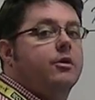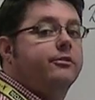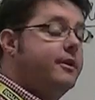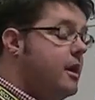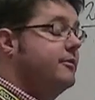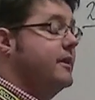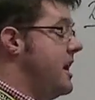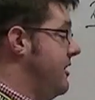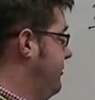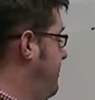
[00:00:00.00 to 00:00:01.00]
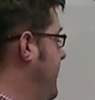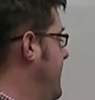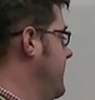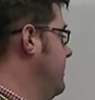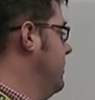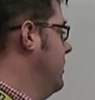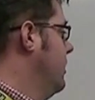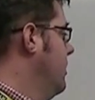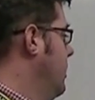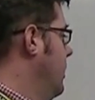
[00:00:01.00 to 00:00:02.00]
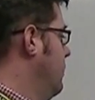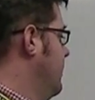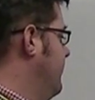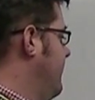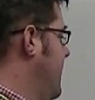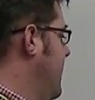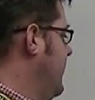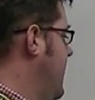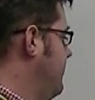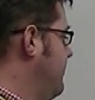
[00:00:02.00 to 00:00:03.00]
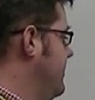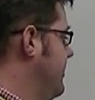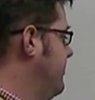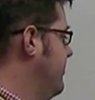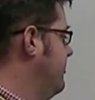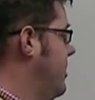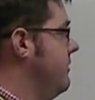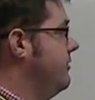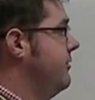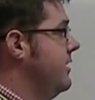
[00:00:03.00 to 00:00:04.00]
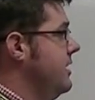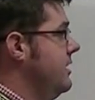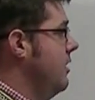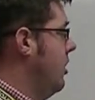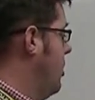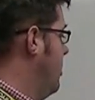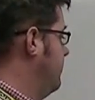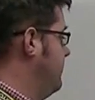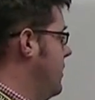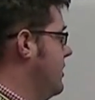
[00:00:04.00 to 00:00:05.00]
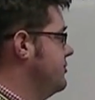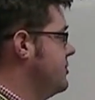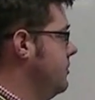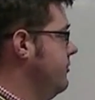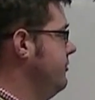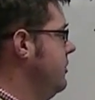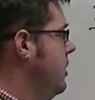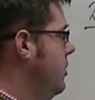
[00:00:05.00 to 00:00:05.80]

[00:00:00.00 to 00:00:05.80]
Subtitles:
So now for case B, we've allowed for this service fee of $400.